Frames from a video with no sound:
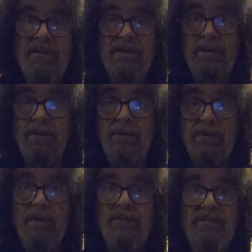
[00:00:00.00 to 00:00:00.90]

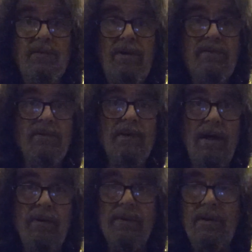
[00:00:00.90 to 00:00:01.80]
The streets
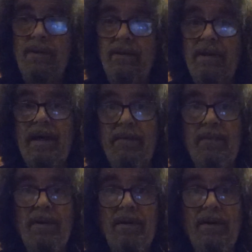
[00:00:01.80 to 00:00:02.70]
around that
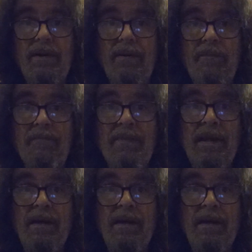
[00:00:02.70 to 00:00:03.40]
um,